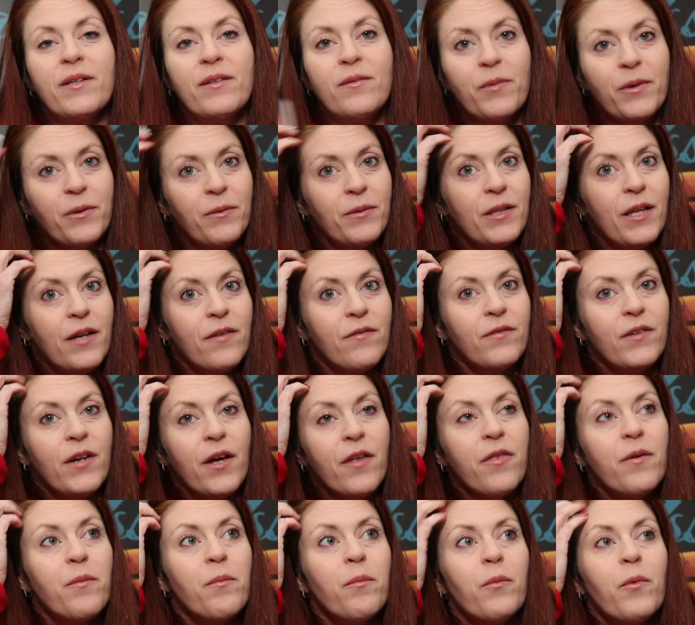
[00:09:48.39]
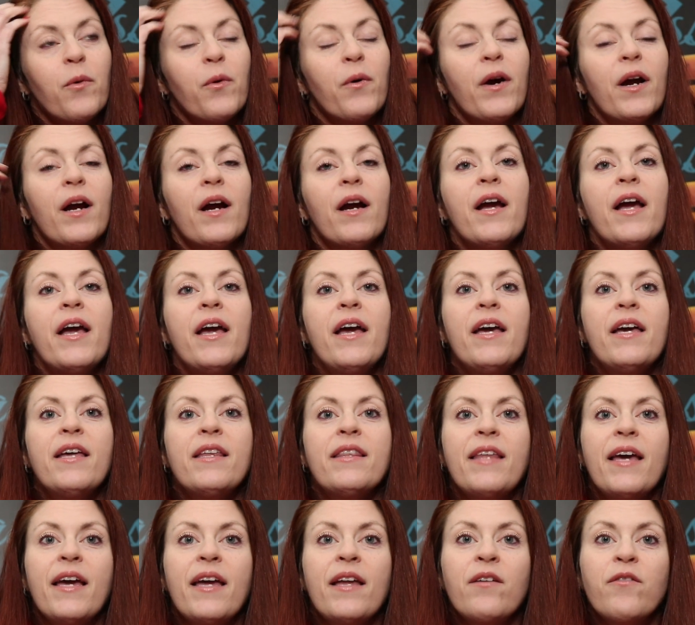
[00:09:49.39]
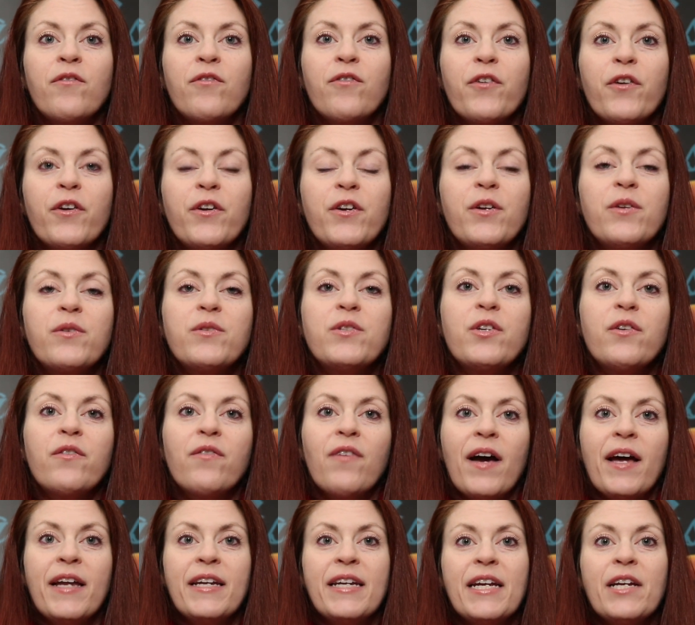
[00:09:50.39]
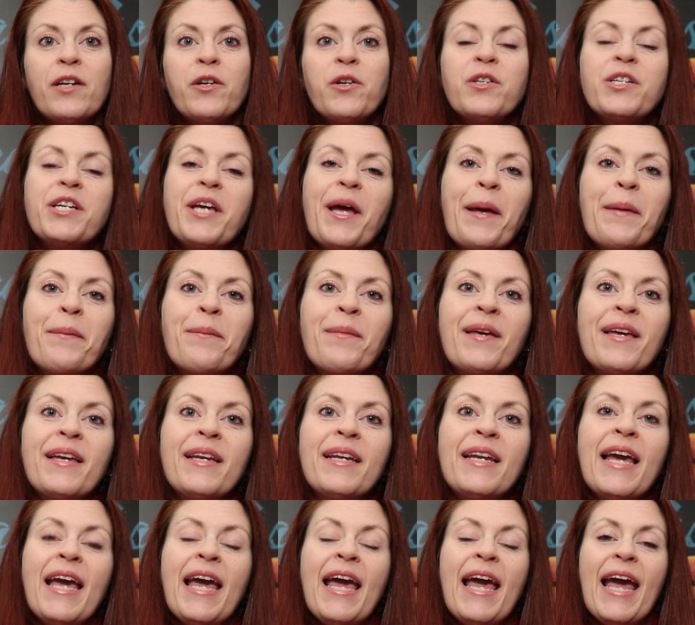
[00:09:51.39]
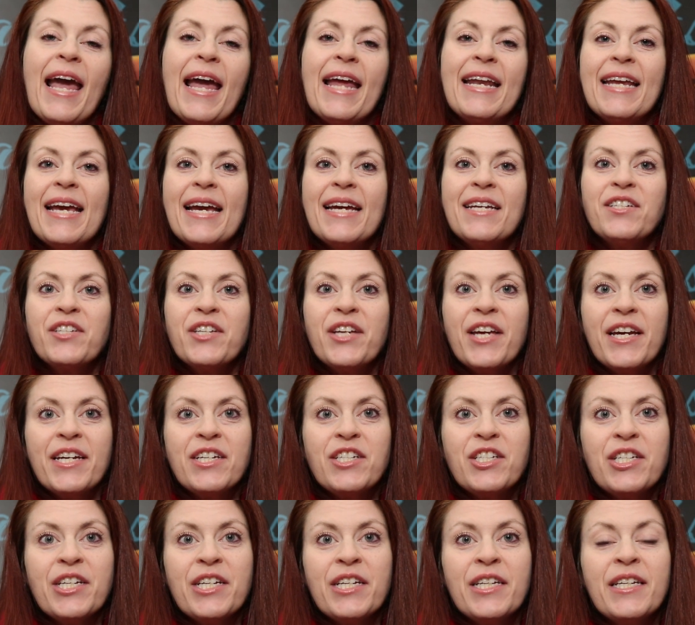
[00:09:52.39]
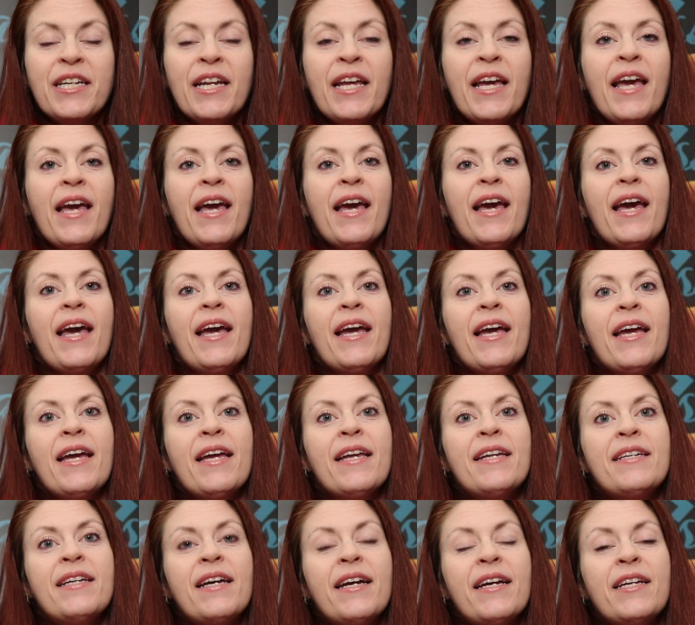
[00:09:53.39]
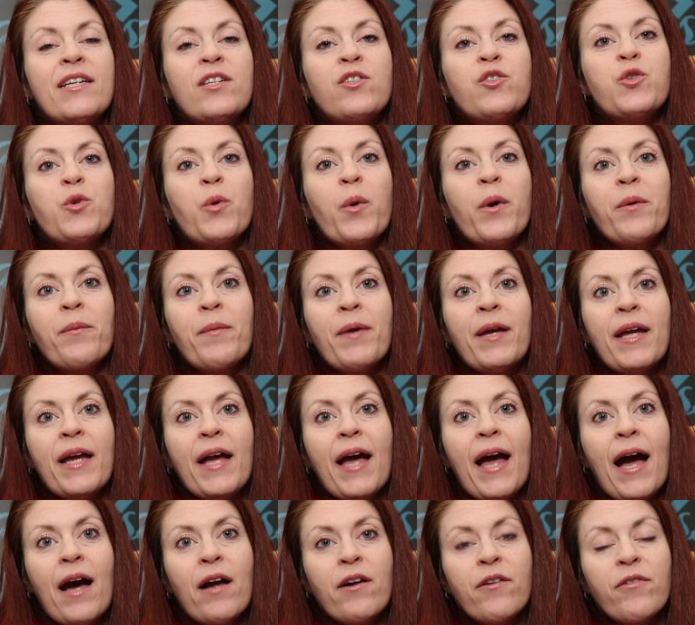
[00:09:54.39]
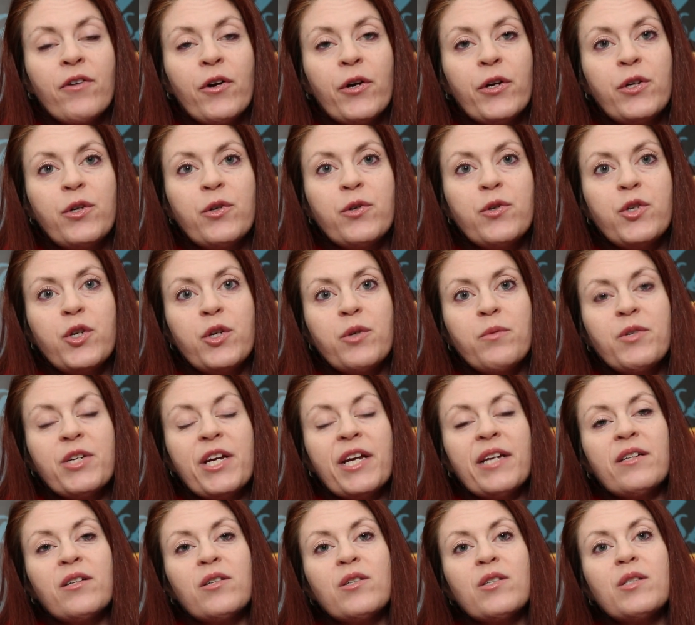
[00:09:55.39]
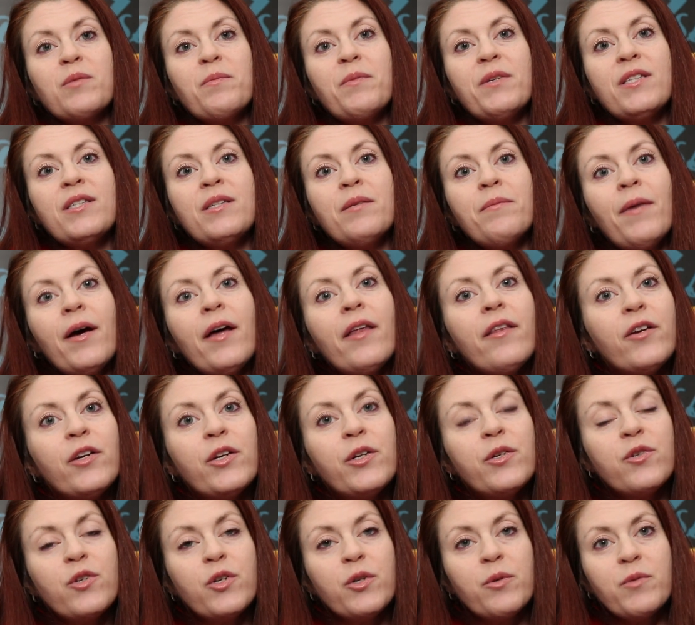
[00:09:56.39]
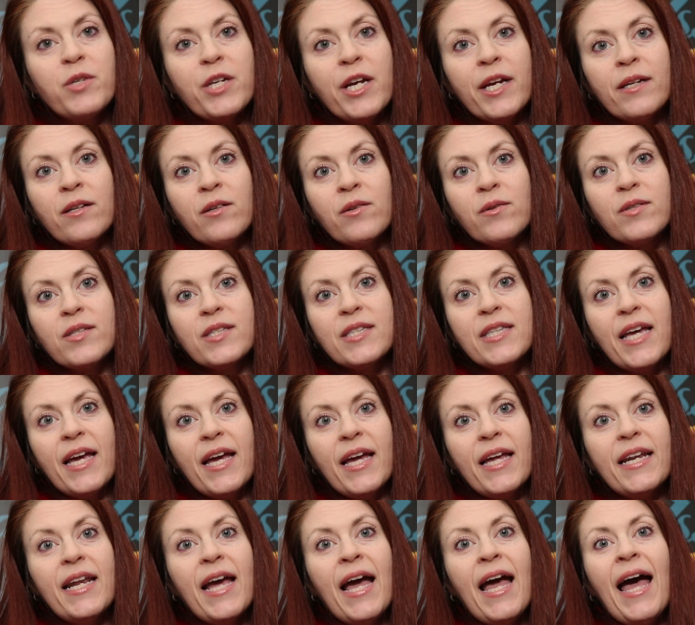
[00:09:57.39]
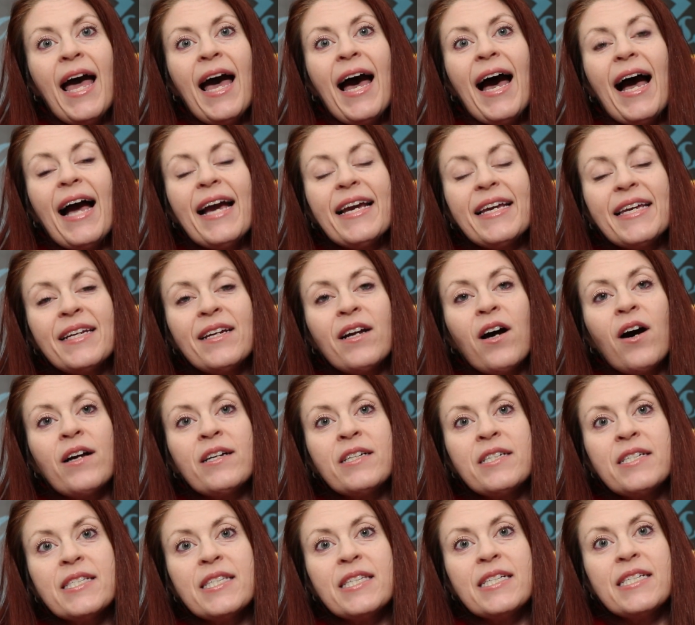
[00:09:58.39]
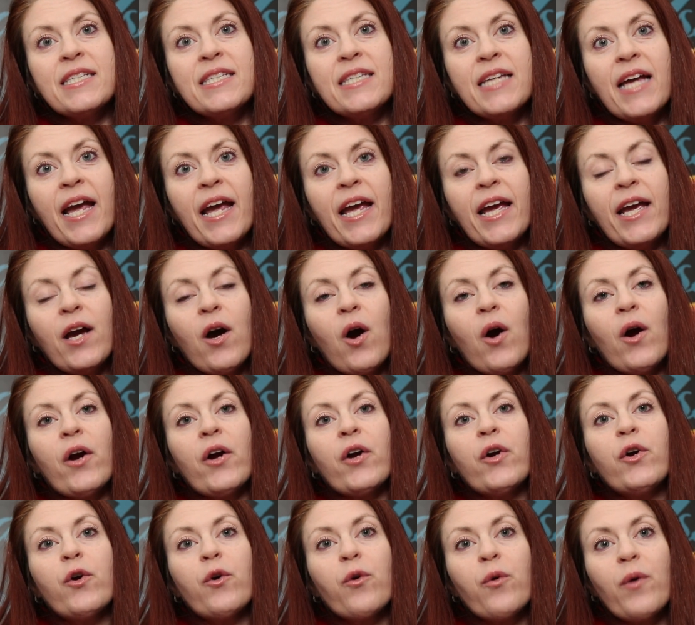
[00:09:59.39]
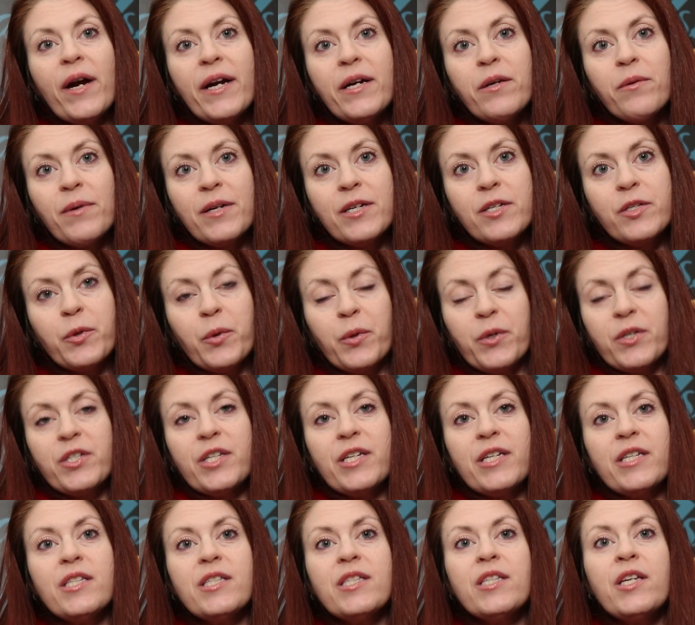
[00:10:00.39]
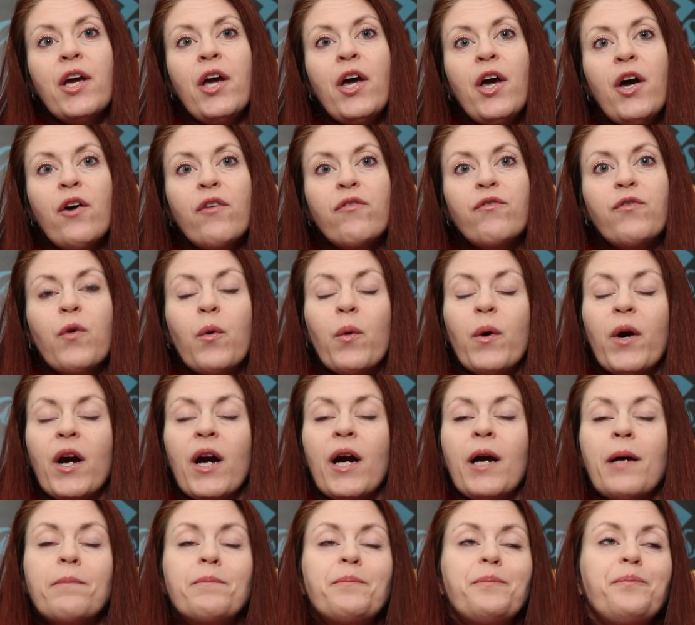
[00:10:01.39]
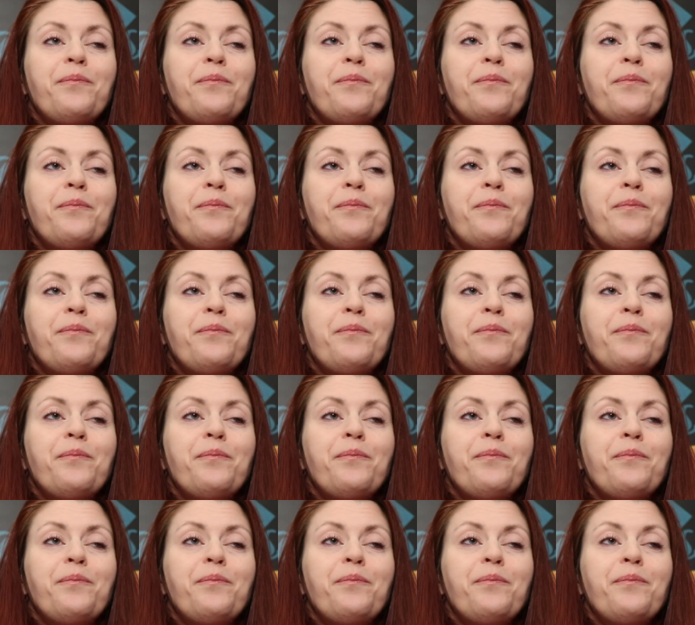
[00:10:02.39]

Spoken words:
We would love nothing more than for you to find entertainment and education and enjoyment out of our YouTube channels. But some other YouTube channels that I can honestly say are great resources for